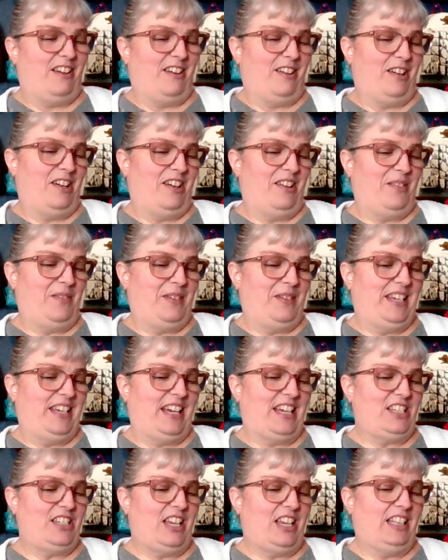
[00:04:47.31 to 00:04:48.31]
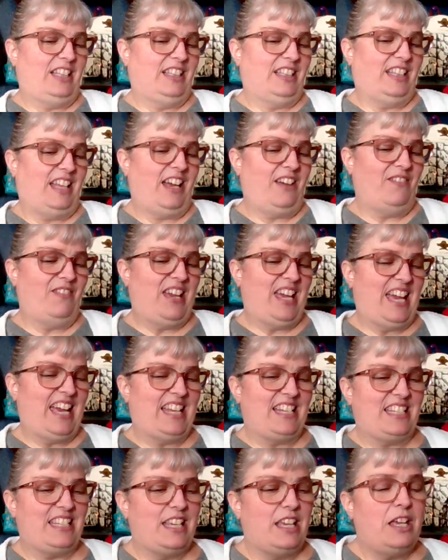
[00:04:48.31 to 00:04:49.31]
Oh my gosh, I love
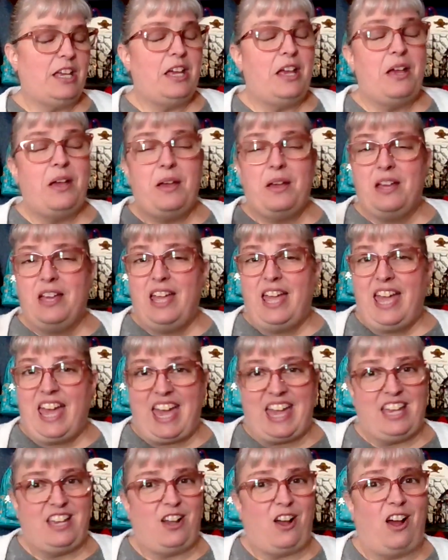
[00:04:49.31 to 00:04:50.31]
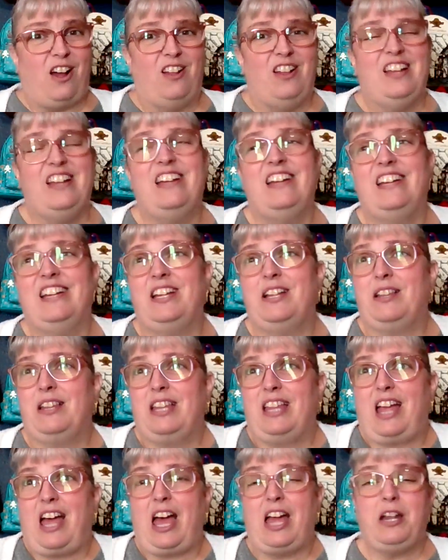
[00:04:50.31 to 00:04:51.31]
it. Hey, y'all.
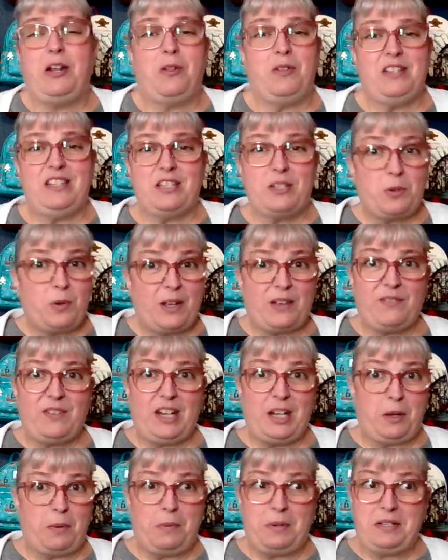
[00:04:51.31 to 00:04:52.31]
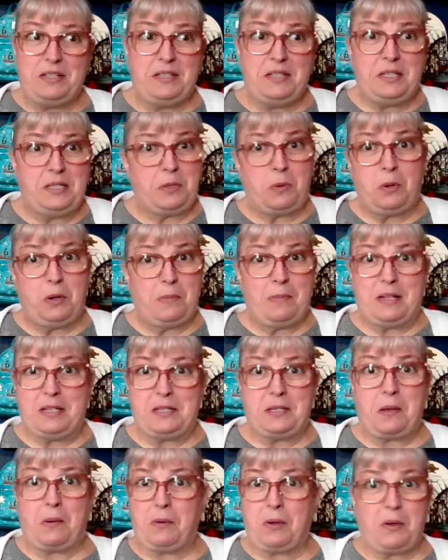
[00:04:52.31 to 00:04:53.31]
I know this is a quick video, but it's just
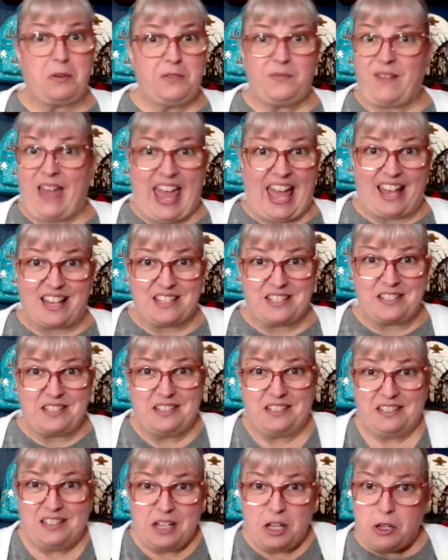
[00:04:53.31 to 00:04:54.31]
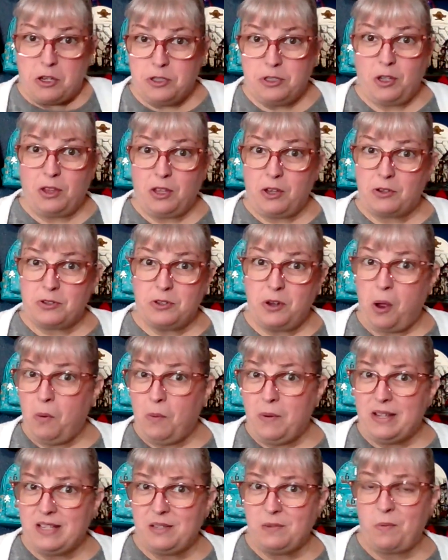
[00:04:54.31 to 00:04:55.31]
ornaments, so it goes fast. So there's no
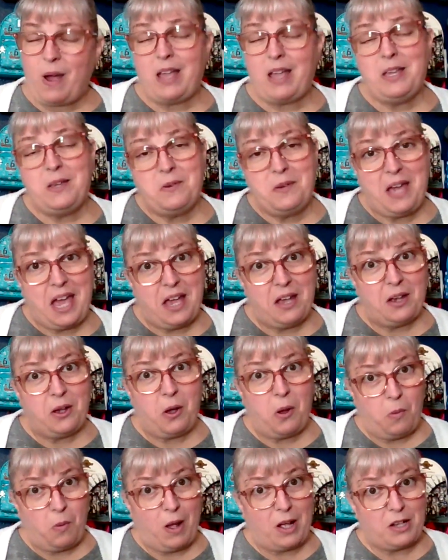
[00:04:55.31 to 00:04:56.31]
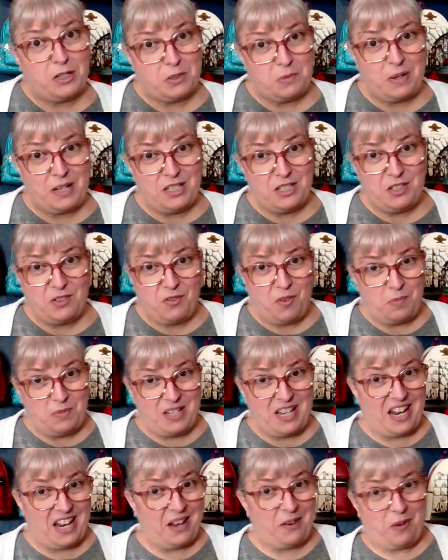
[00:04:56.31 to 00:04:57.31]
reason why you can't go watch a bunch of them
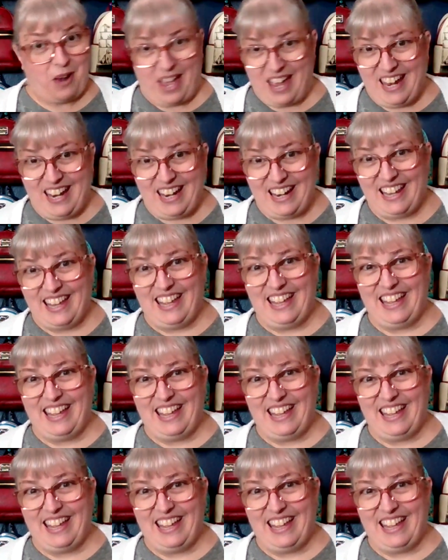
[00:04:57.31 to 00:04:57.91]
today, right?